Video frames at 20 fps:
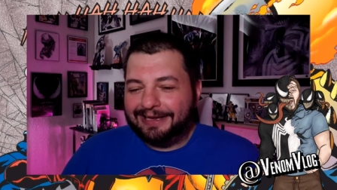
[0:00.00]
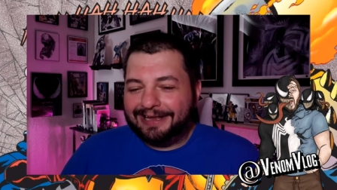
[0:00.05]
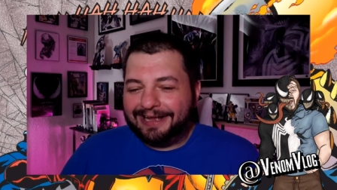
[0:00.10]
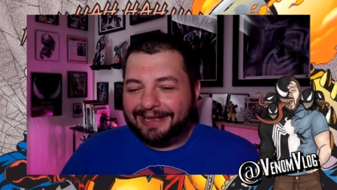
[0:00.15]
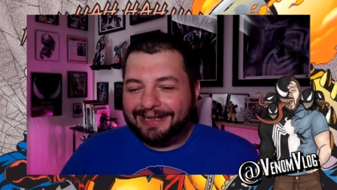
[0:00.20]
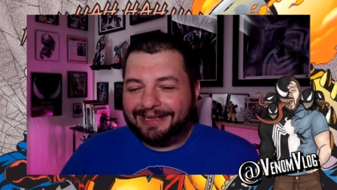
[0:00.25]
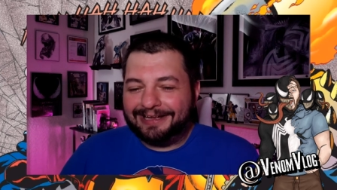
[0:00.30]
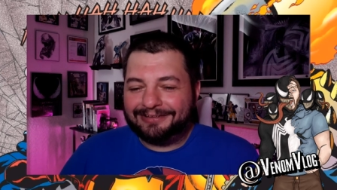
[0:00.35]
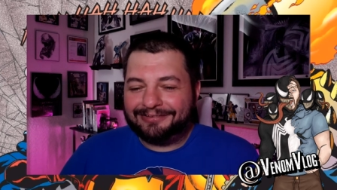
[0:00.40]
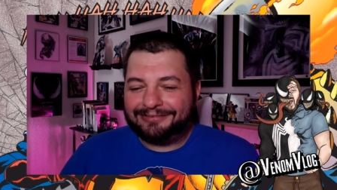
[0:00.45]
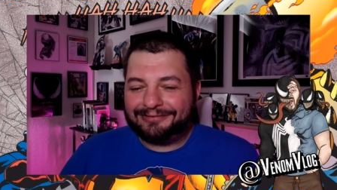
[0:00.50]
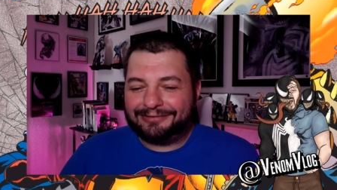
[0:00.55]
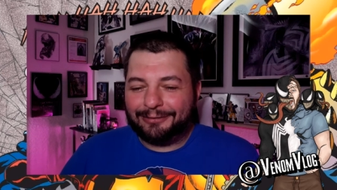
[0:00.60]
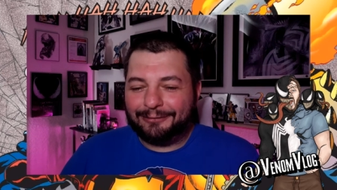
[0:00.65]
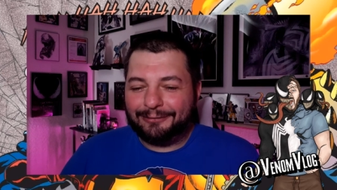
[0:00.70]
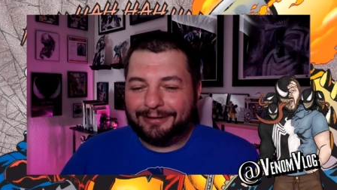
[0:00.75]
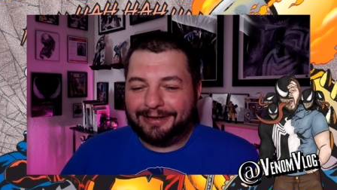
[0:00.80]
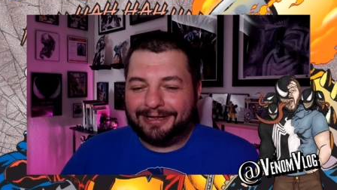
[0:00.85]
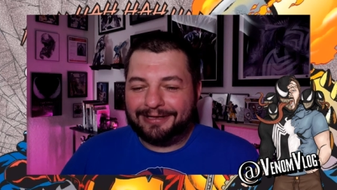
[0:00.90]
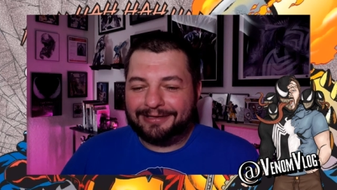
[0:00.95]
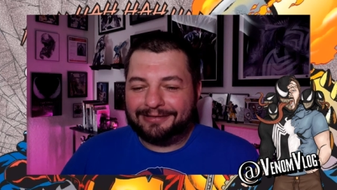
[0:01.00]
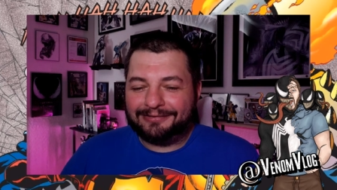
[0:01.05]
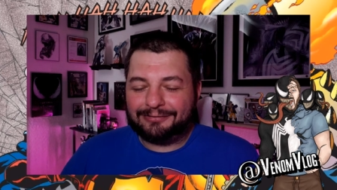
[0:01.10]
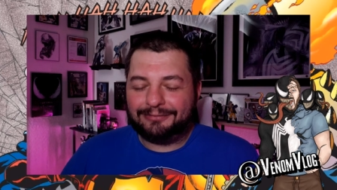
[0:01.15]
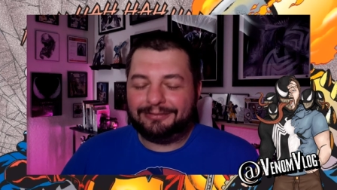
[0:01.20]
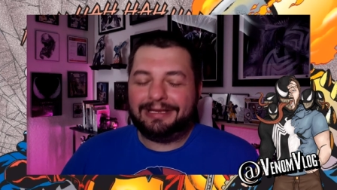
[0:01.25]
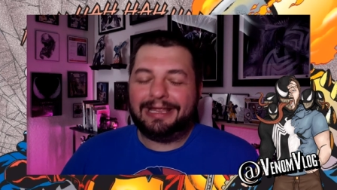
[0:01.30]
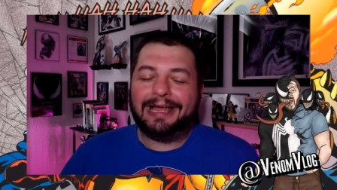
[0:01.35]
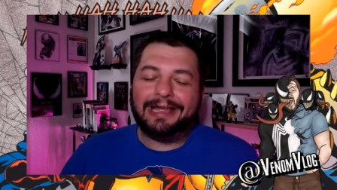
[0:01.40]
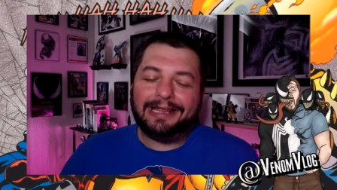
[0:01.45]
Uh, so uh, so
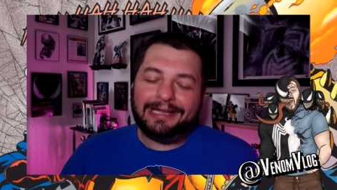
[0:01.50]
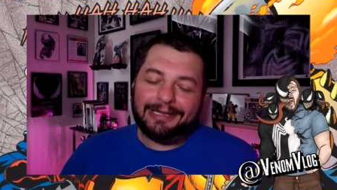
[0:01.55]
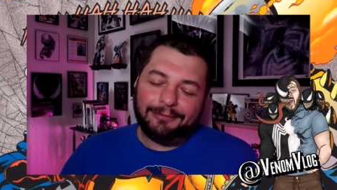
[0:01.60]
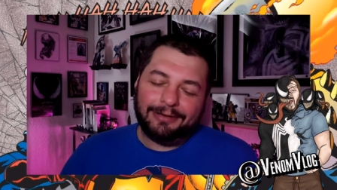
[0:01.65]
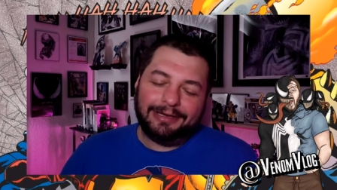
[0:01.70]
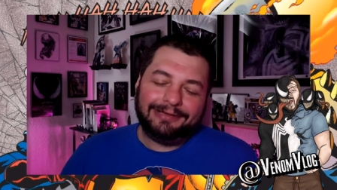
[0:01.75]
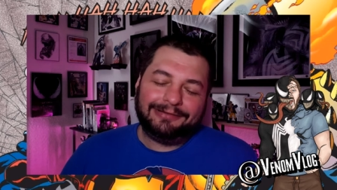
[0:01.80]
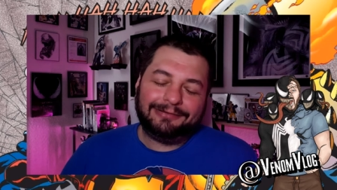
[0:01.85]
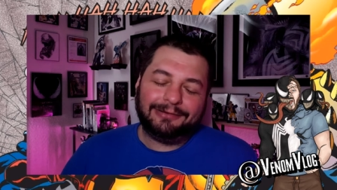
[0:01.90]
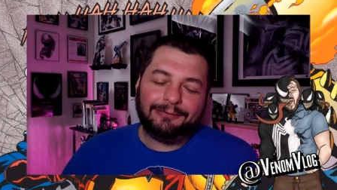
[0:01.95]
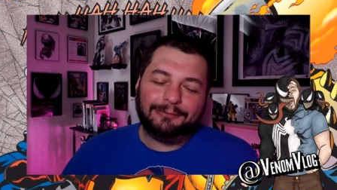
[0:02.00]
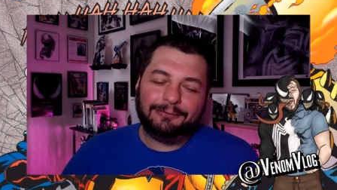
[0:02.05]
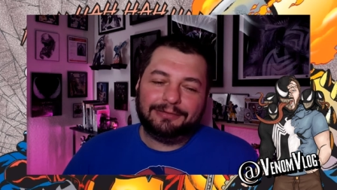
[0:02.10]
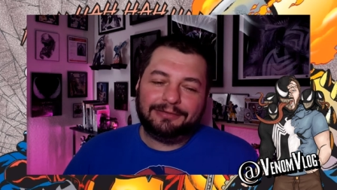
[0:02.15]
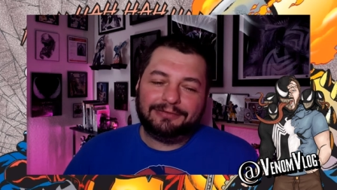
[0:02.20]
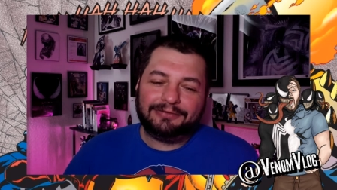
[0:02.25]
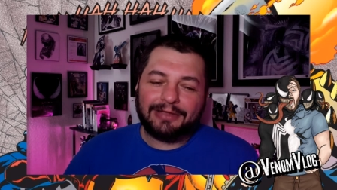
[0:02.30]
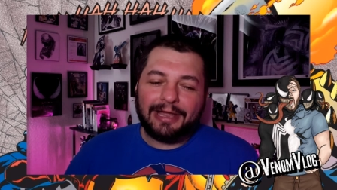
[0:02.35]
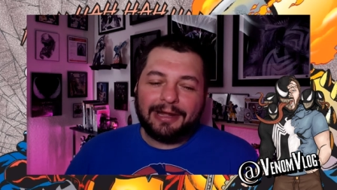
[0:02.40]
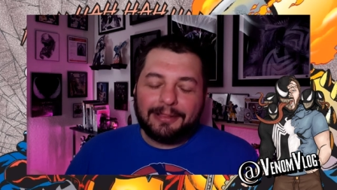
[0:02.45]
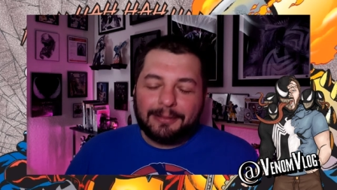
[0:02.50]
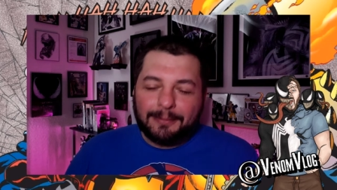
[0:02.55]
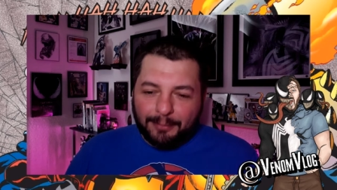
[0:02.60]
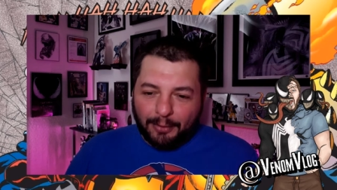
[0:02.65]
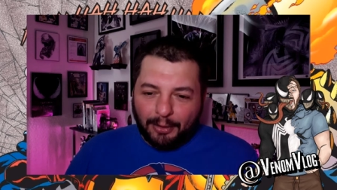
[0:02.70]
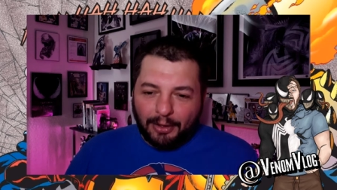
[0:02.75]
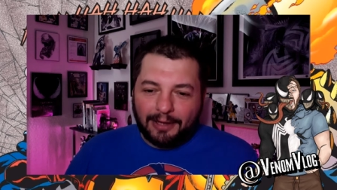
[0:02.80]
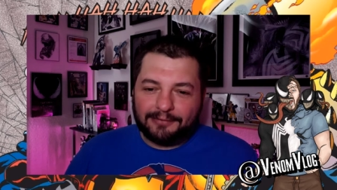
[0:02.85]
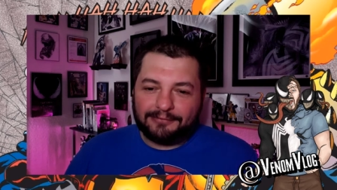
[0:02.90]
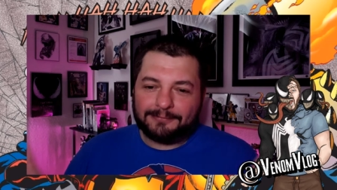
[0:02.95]
yeah. Anyway, so Sign of the
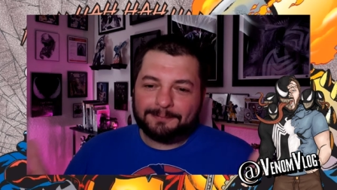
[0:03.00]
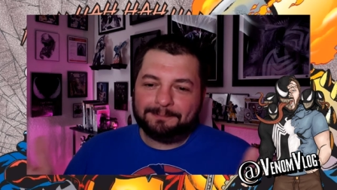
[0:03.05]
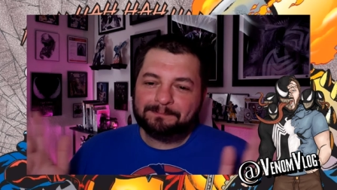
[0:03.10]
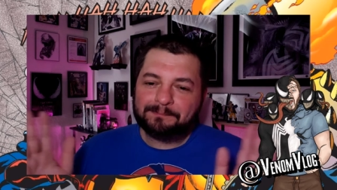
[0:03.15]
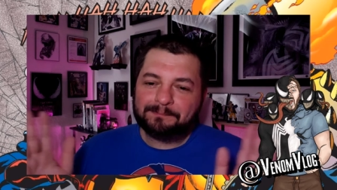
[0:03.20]
Boss